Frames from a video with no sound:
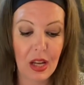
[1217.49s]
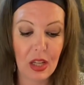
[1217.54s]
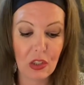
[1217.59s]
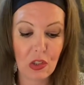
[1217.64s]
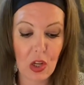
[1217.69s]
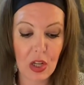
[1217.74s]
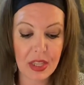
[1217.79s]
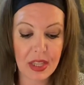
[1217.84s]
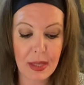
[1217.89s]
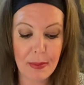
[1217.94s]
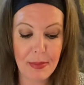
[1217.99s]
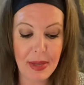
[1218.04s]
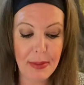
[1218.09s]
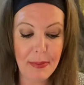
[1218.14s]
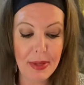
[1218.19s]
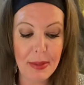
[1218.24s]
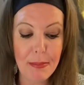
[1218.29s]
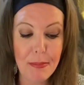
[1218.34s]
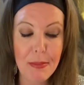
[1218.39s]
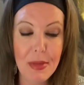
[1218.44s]
a lot that may
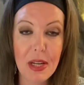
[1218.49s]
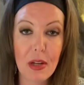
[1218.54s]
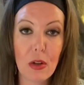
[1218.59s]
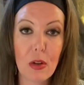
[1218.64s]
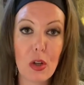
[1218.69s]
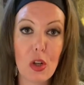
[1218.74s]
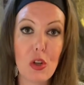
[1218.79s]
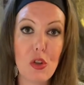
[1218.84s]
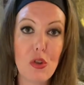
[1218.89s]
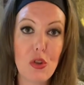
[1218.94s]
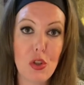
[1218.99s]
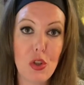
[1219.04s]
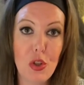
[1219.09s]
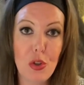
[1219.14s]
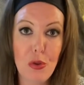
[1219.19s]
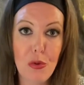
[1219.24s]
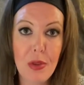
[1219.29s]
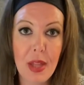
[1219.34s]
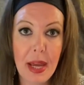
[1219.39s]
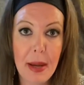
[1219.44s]
be mirrored
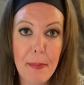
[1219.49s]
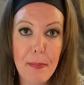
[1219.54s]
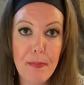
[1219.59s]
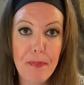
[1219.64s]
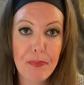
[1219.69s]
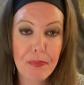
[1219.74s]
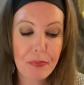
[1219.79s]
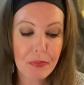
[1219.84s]
to them